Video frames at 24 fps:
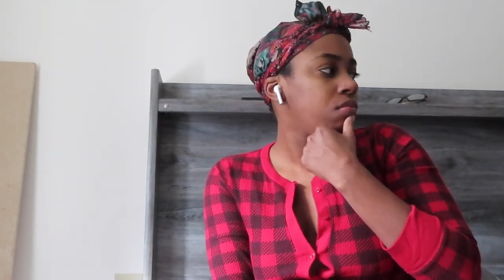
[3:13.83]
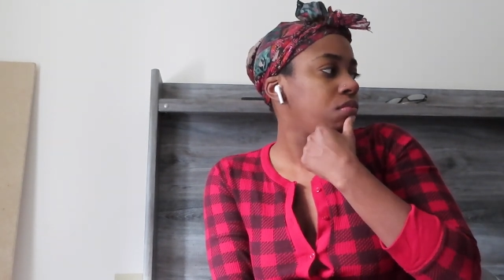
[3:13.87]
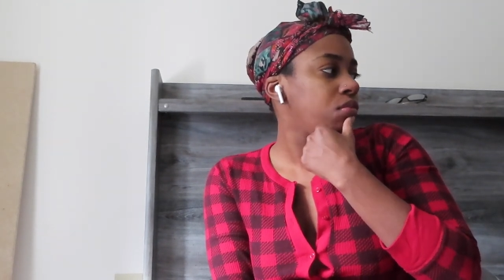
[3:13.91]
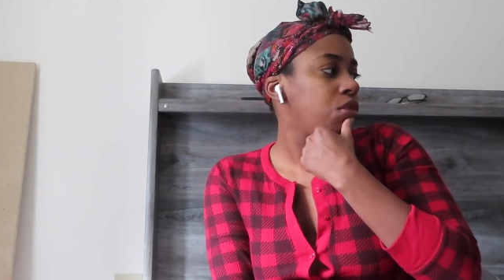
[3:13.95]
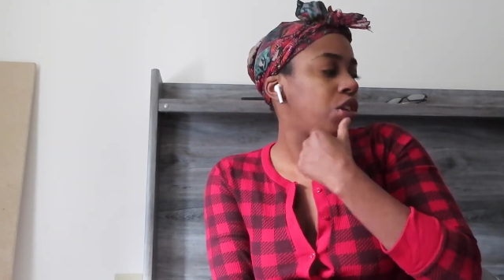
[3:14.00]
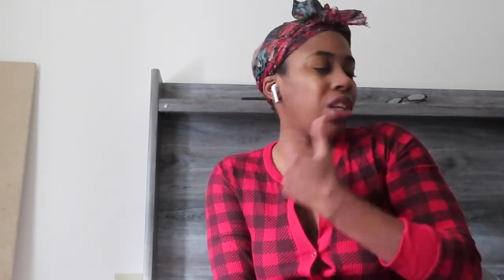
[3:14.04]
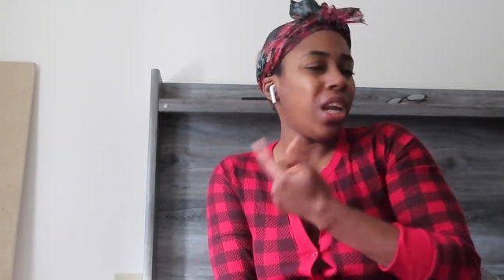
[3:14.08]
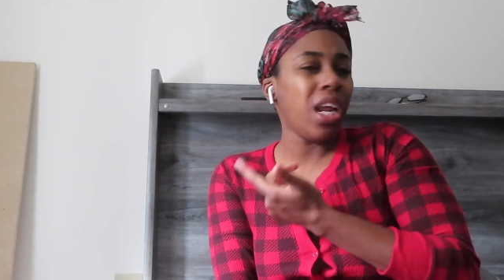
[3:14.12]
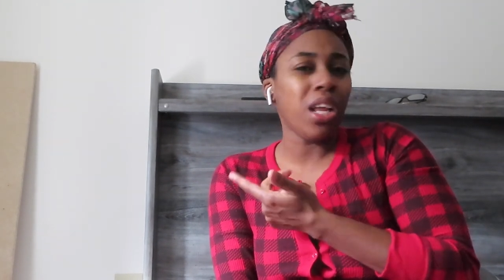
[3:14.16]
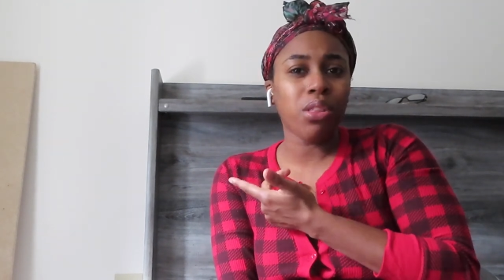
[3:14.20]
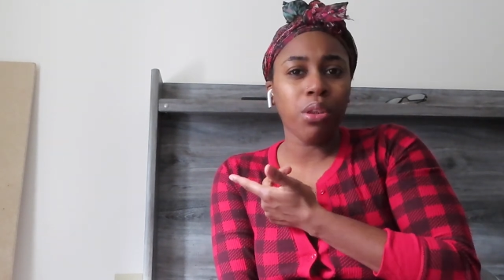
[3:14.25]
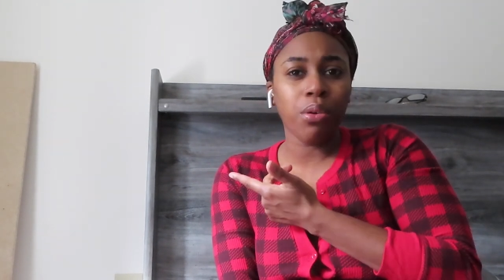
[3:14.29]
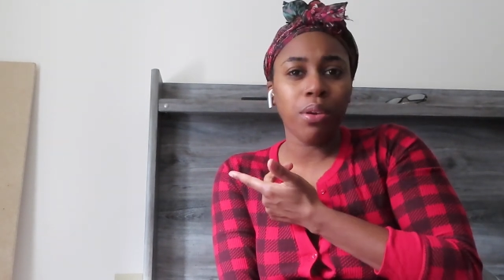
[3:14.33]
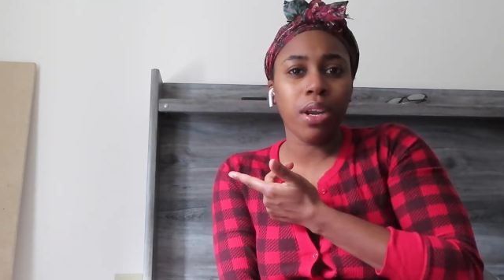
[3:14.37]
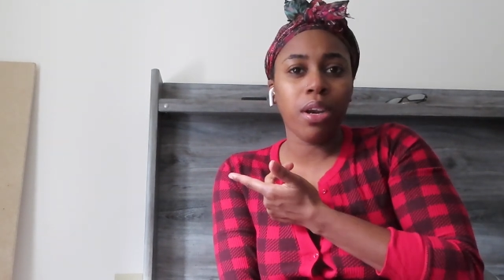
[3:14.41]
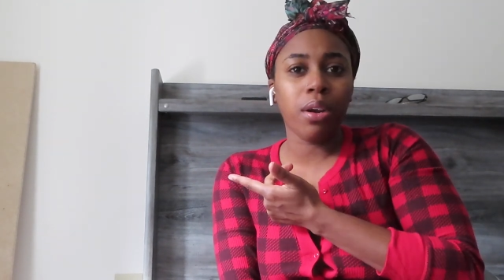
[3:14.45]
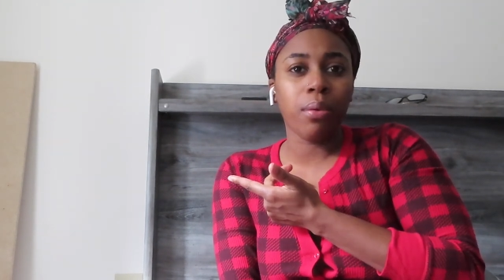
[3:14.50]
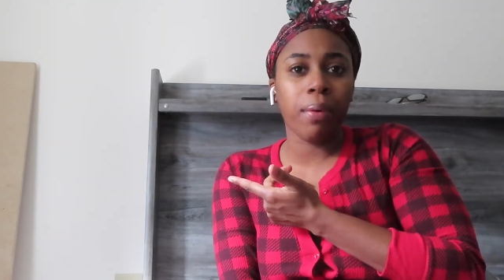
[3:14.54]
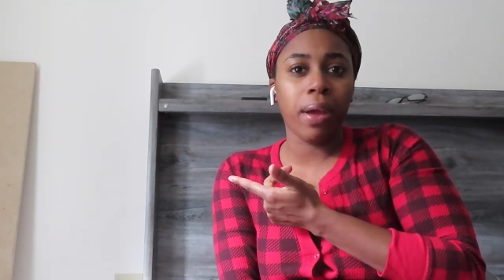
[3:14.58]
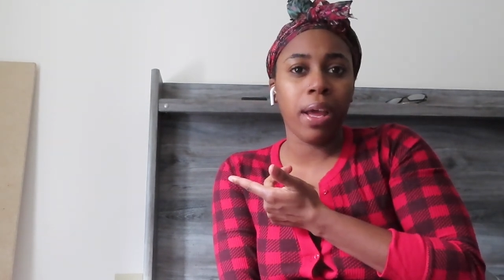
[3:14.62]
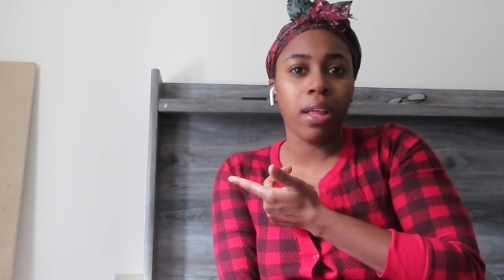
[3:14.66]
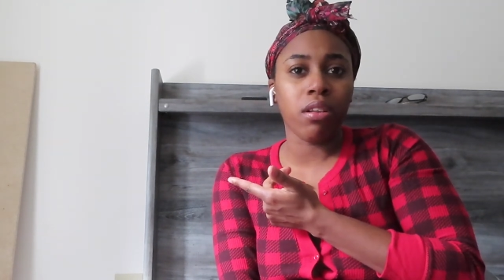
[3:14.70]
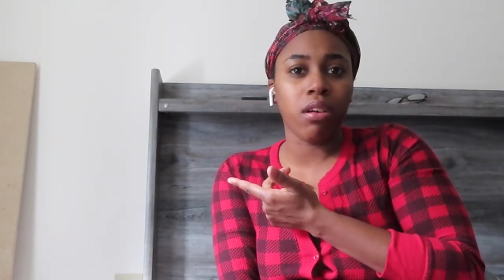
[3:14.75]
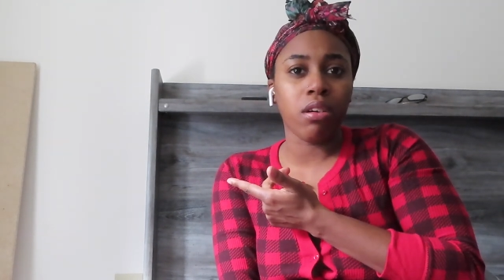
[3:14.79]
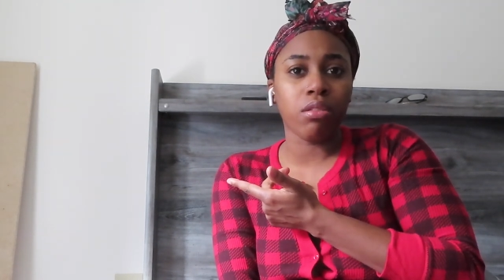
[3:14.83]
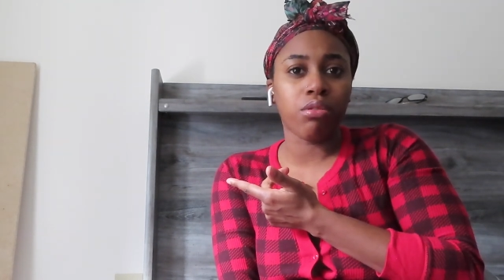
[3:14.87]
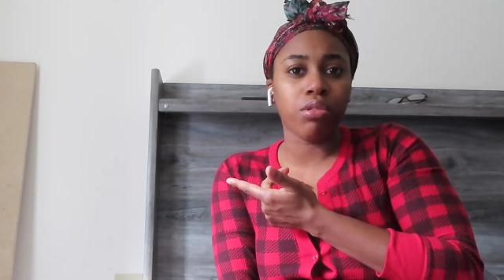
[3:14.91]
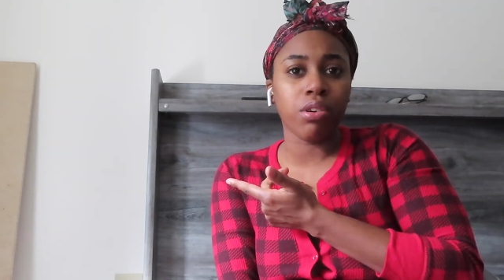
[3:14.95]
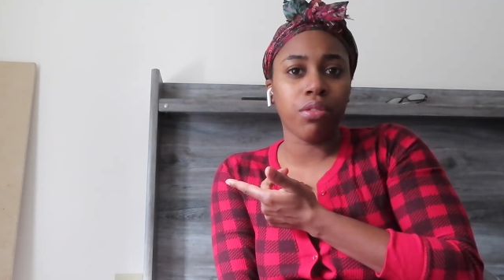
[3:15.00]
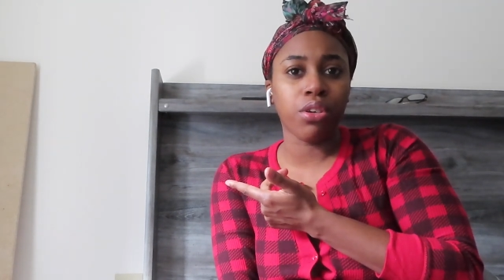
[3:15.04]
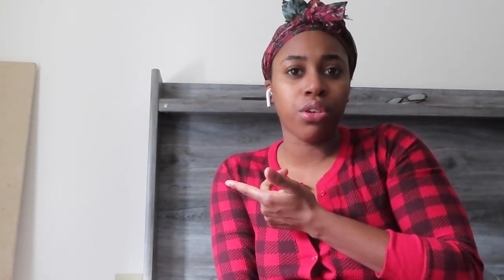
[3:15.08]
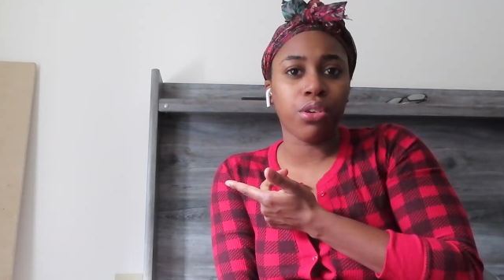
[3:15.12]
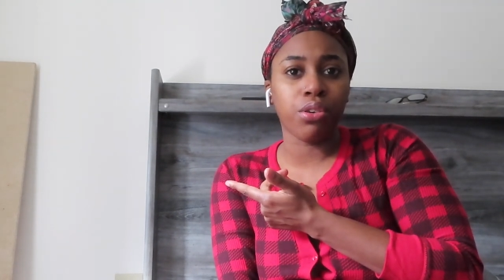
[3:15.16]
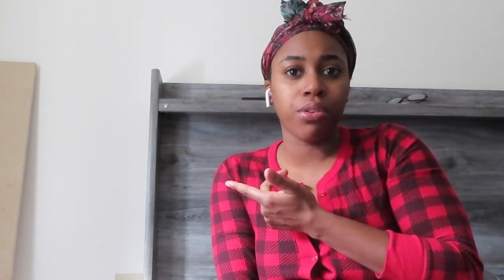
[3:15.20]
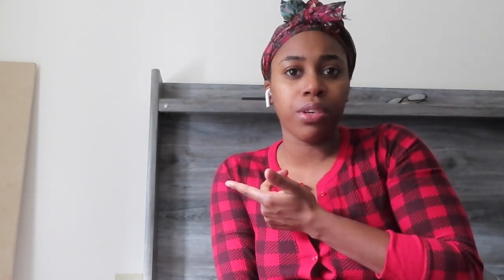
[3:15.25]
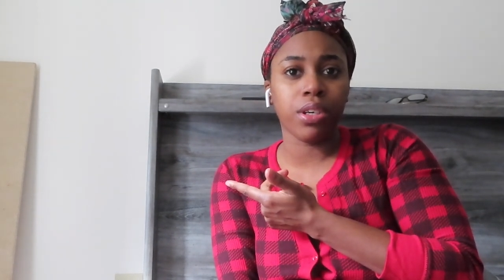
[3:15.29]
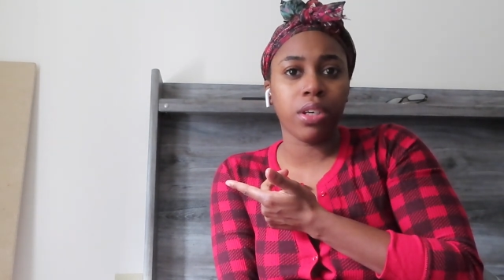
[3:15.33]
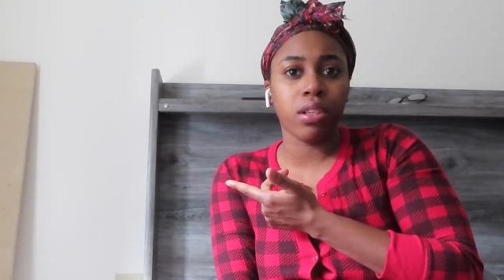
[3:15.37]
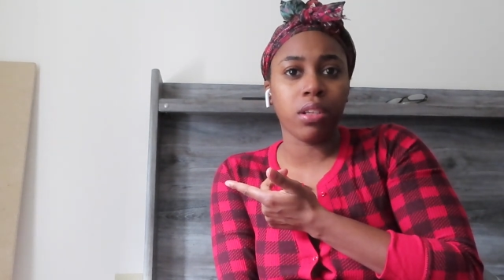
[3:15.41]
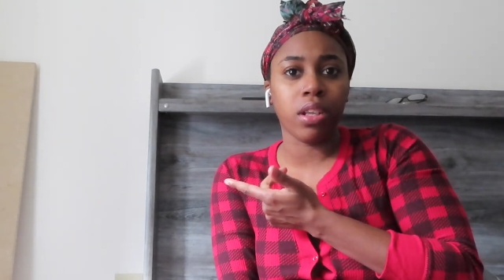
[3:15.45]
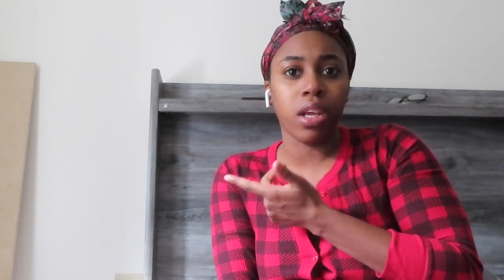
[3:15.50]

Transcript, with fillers: Should I throw it away? Long story short,